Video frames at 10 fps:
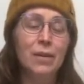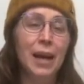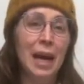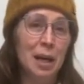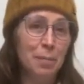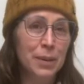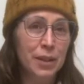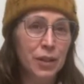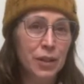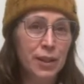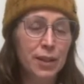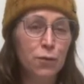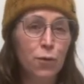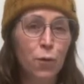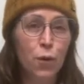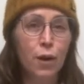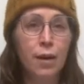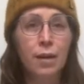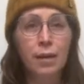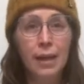hand positions
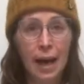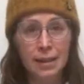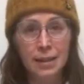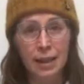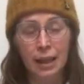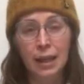for casting.